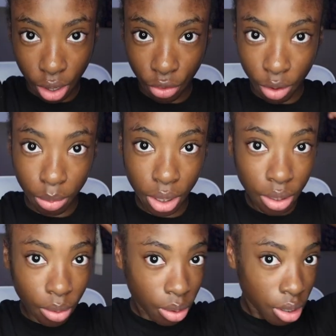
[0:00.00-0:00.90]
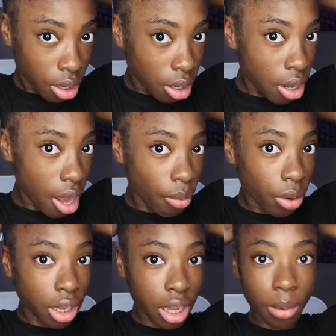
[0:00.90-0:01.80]
or whatever, me not
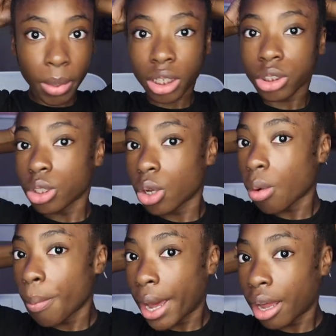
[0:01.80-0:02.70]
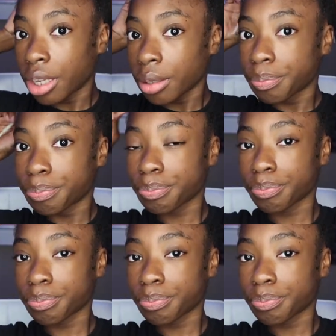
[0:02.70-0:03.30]
wanting anybody to know about it,